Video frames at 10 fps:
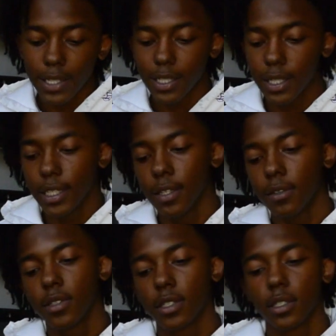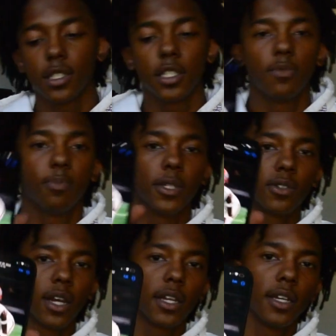sleeves. It's this picture
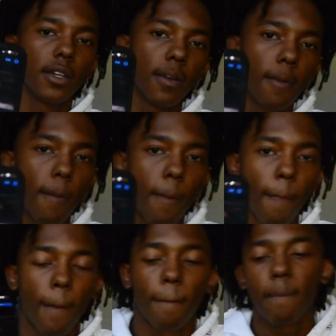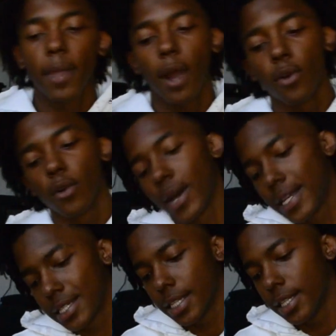right here. I wore white
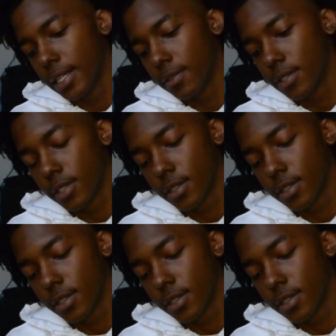sleeves,